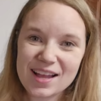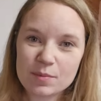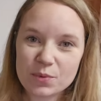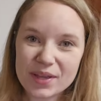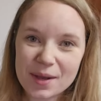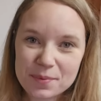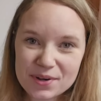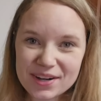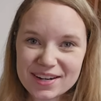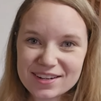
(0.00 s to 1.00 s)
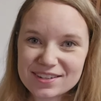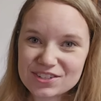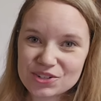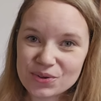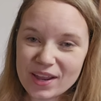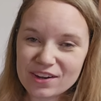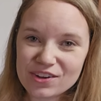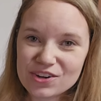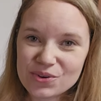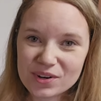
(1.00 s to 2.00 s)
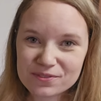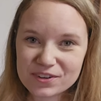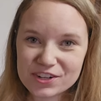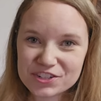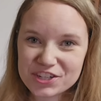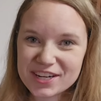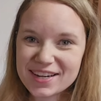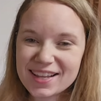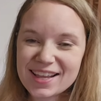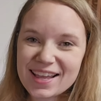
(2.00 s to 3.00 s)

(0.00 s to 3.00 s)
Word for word: uh, we upgraded to a newer version